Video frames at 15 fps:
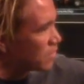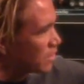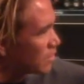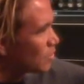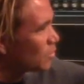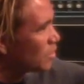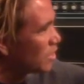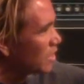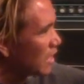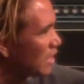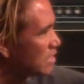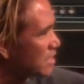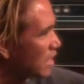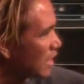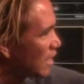didn't
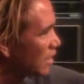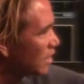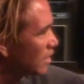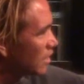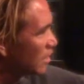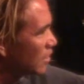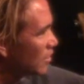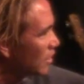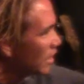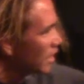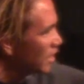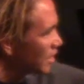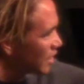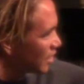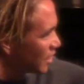realize that. All
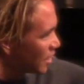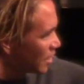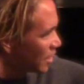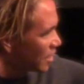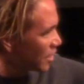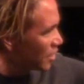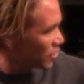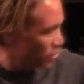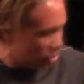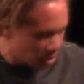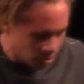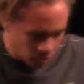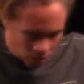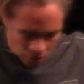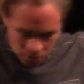right? The
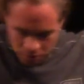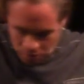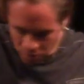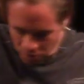cure to sin is